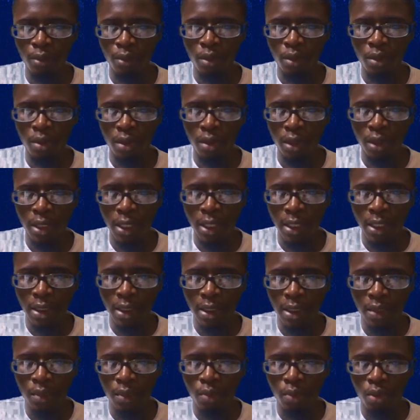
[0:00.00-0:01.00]
So that
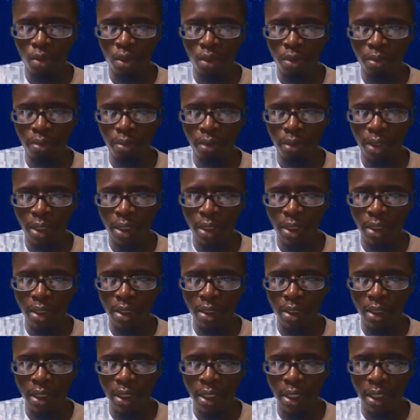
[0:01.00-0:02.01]
is what made